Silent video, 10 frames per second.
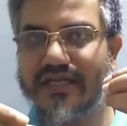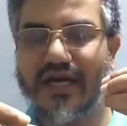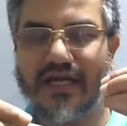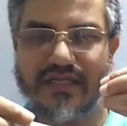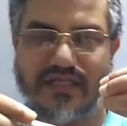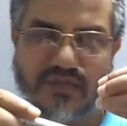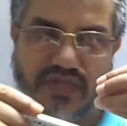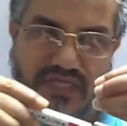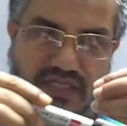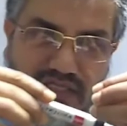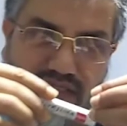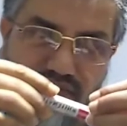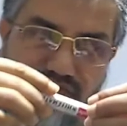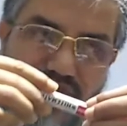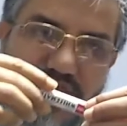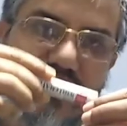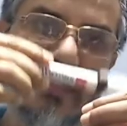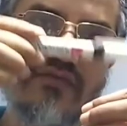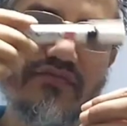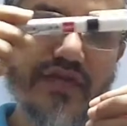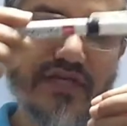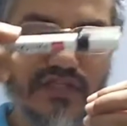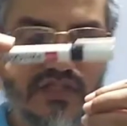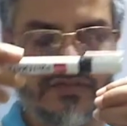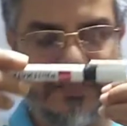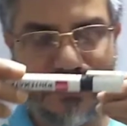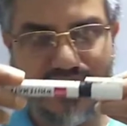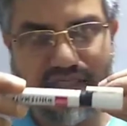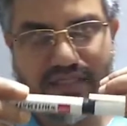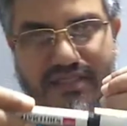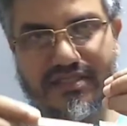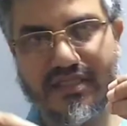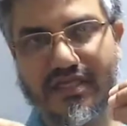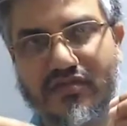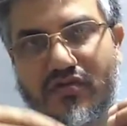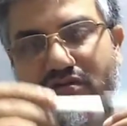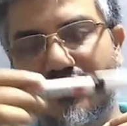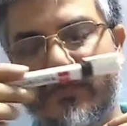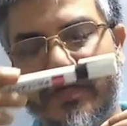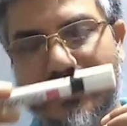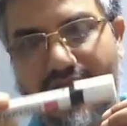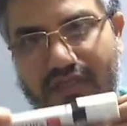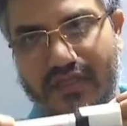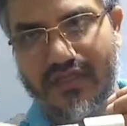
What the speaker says: and ultimately within a fraction of a second these electrons will